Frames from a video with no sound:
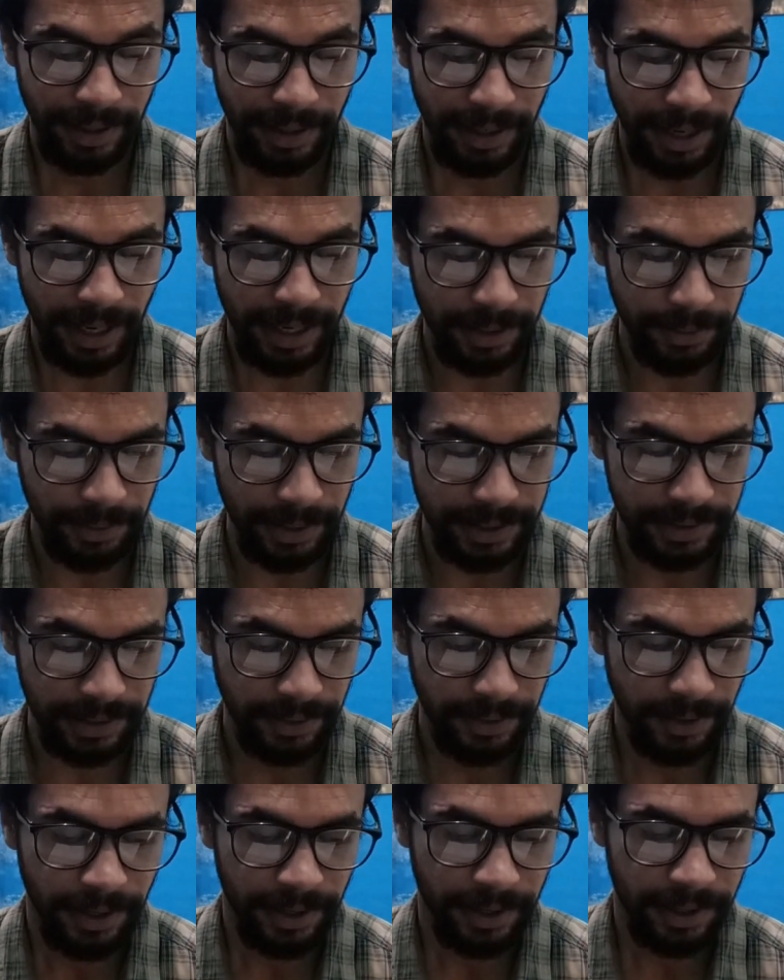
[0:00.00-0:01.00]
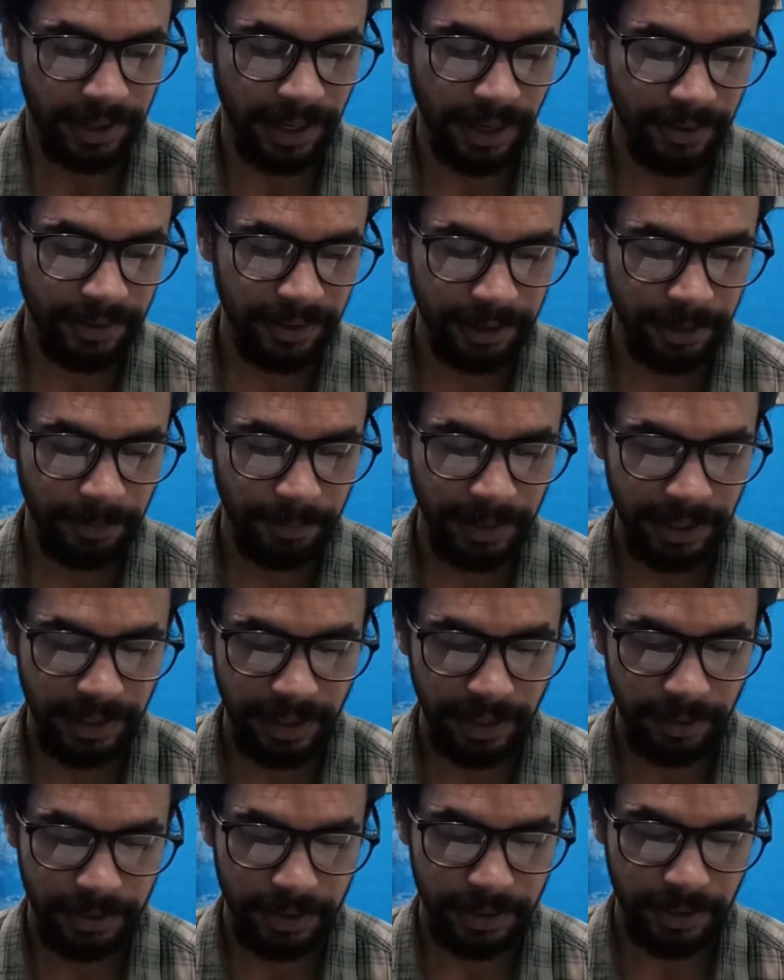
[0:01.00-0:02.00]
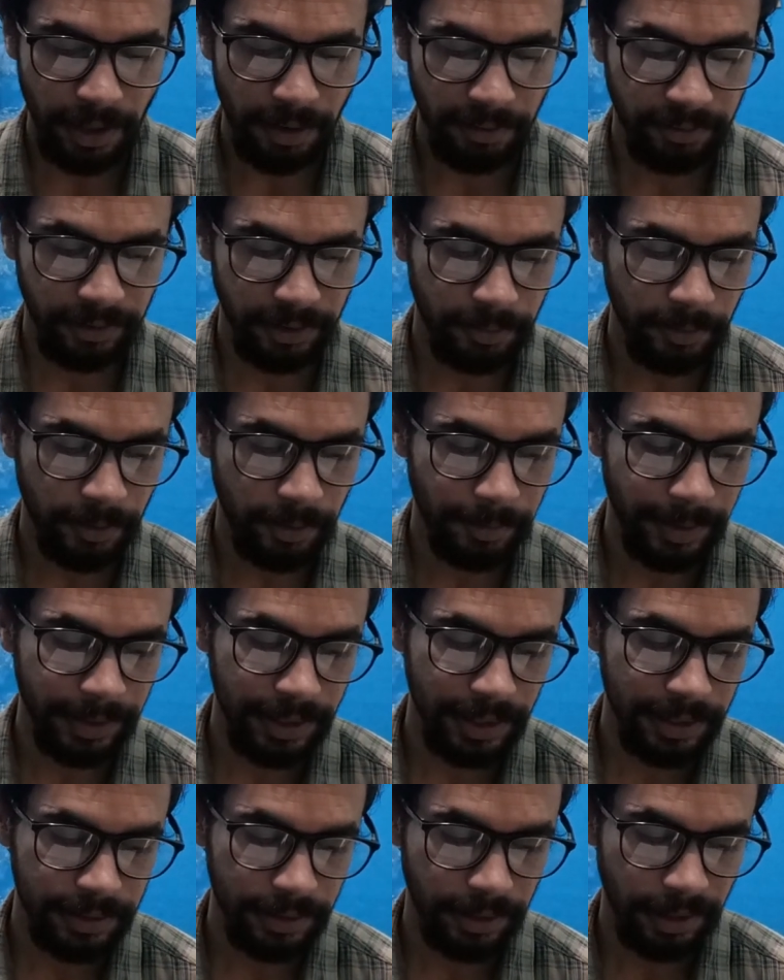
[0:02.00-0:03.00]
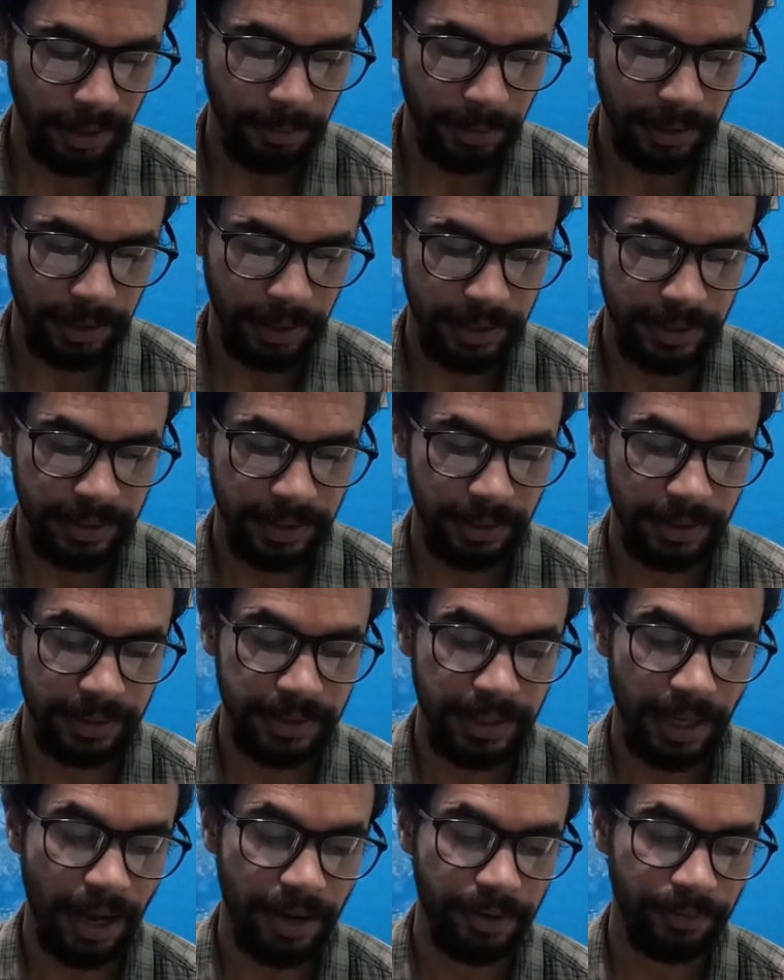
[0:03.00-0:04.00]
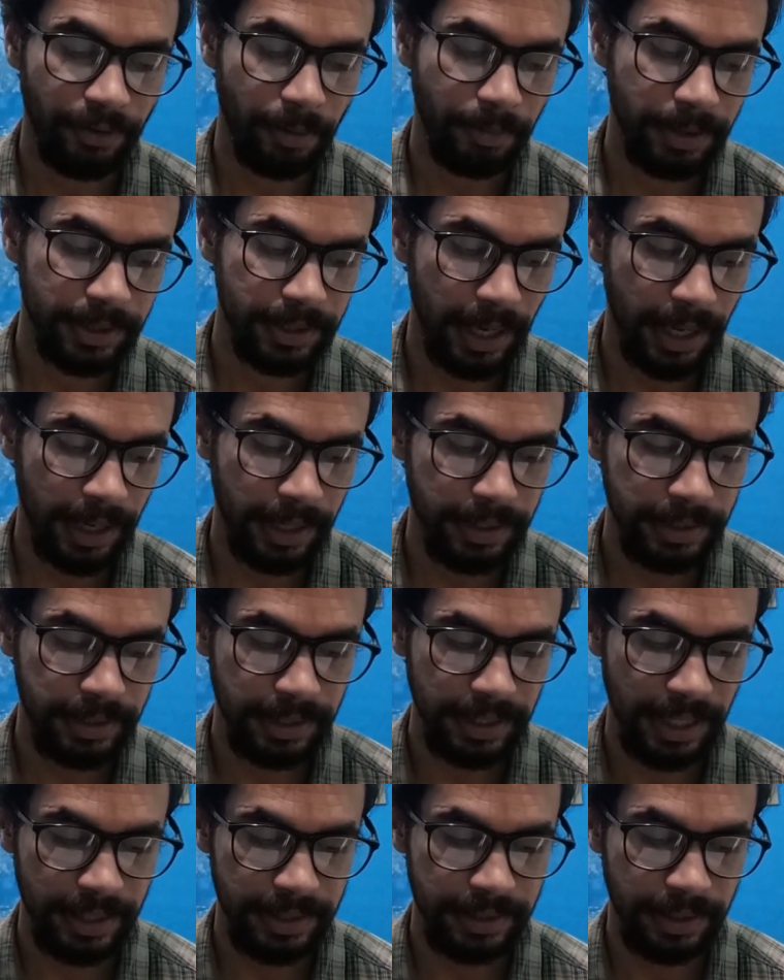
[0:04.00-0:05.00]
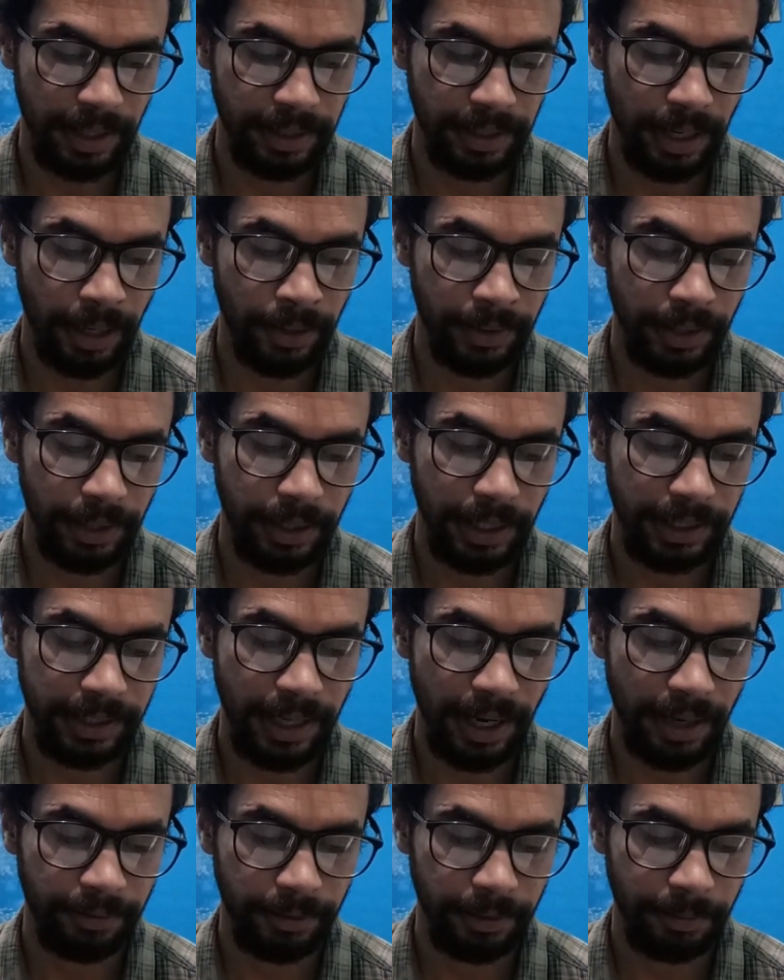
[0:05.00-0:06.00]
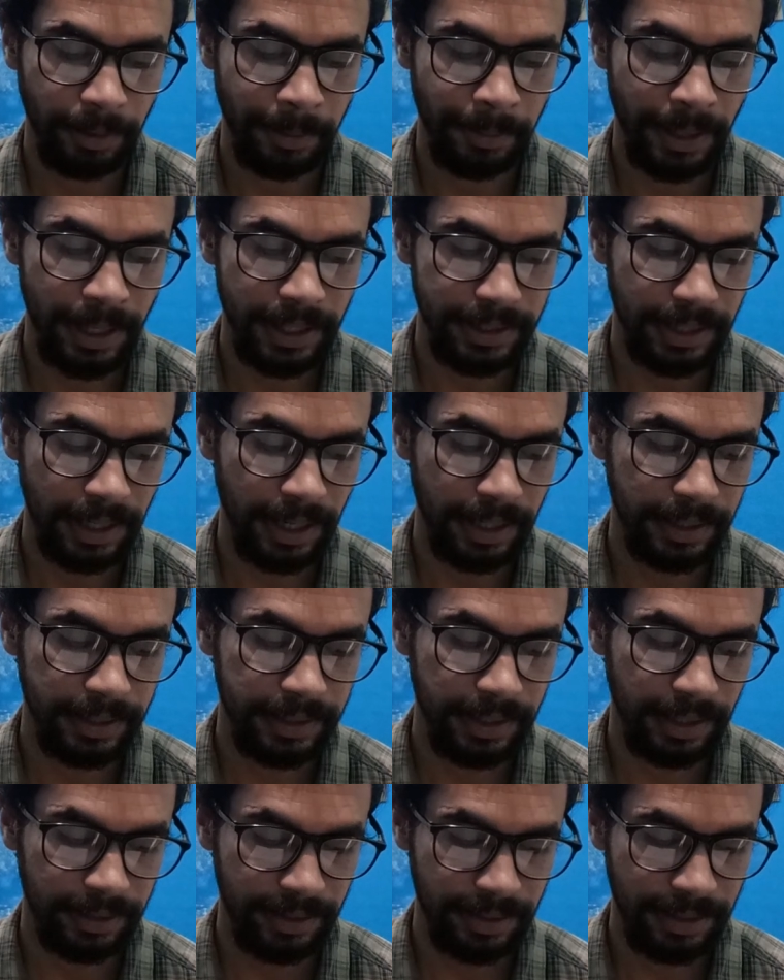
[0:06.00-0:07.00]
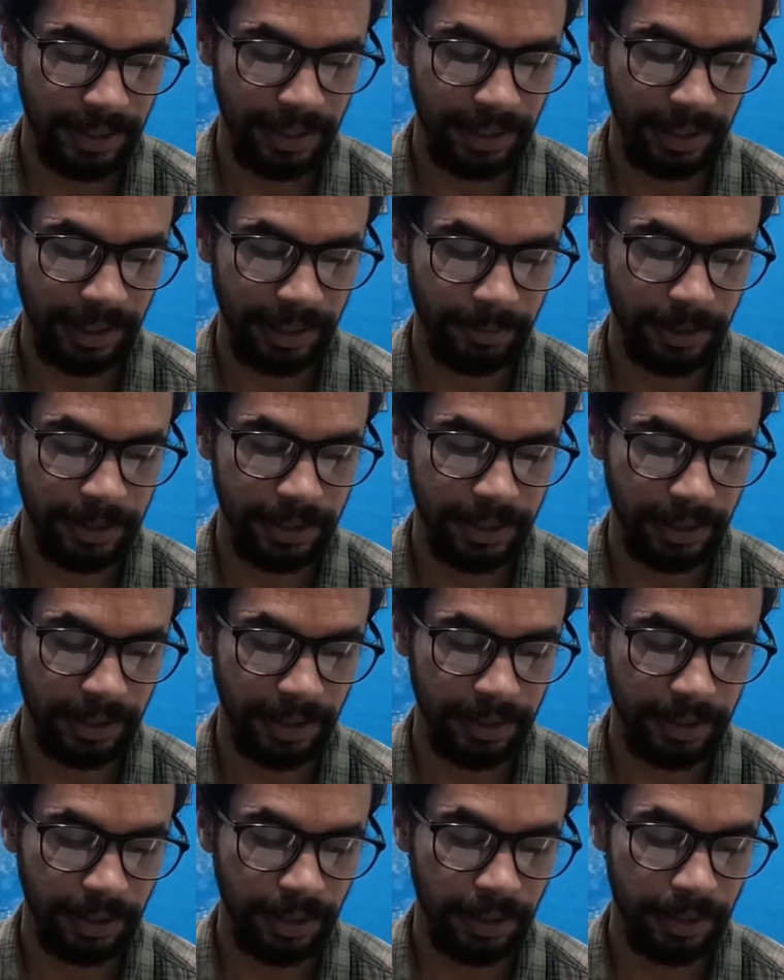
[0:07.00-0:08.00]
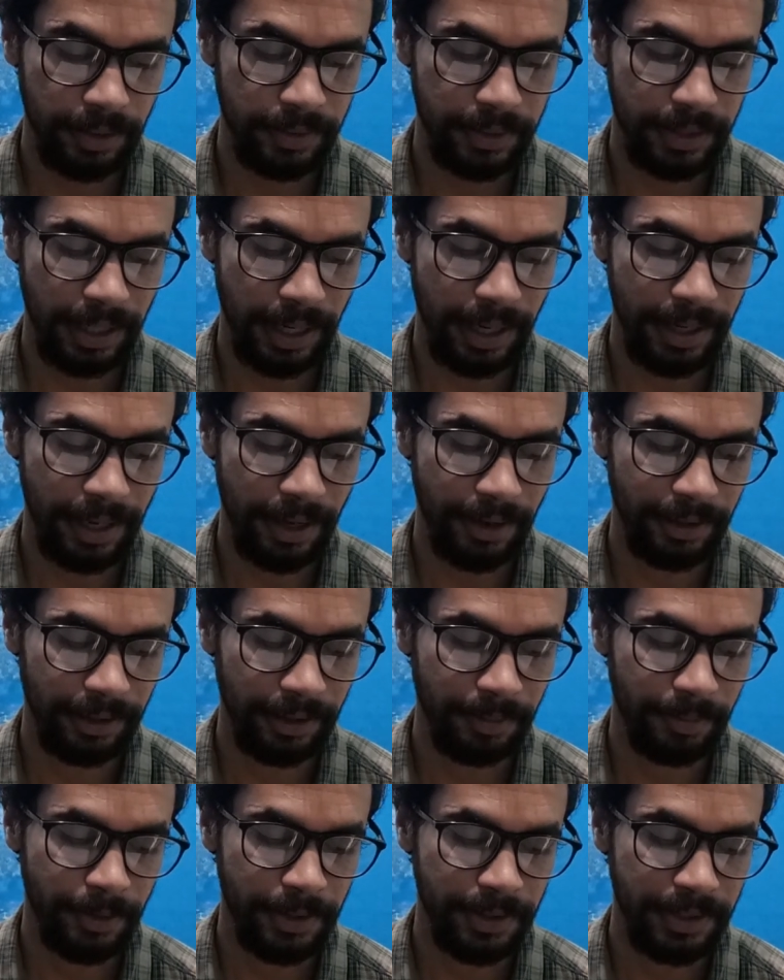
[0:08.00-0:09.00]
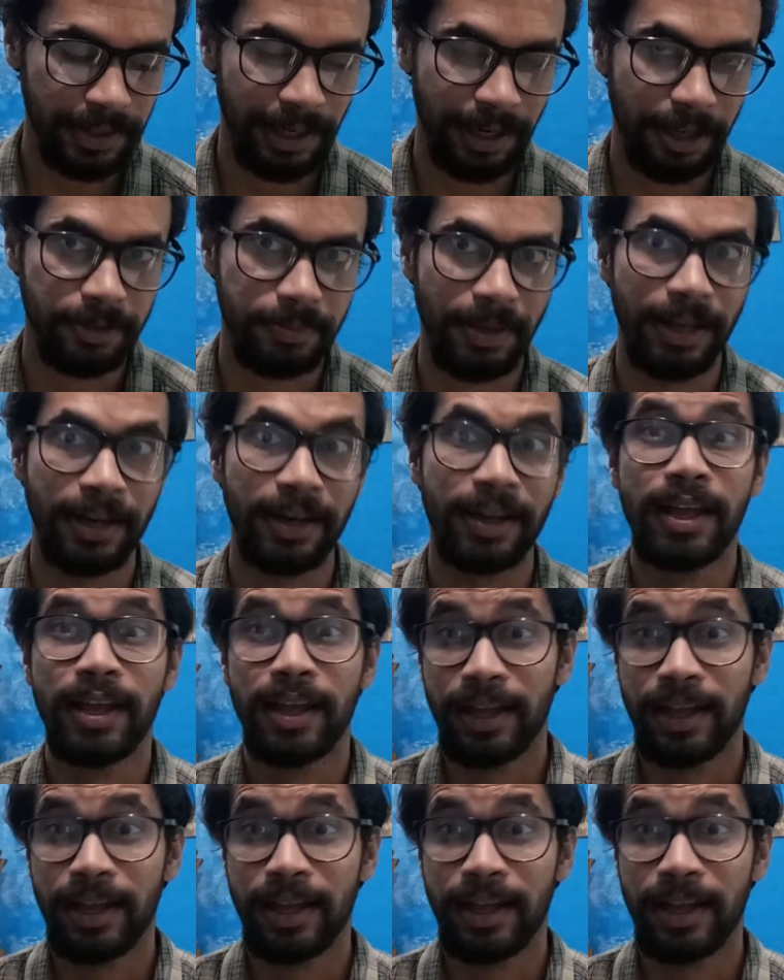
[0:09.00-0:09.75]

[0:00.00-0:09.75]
Anyways. Now that the bleeding would start for the moment, he stood up and dusted the sand from his hands. Yes, undoubtedly that would be best, Hannah said steadily, but she continued to stare down at the motionless man.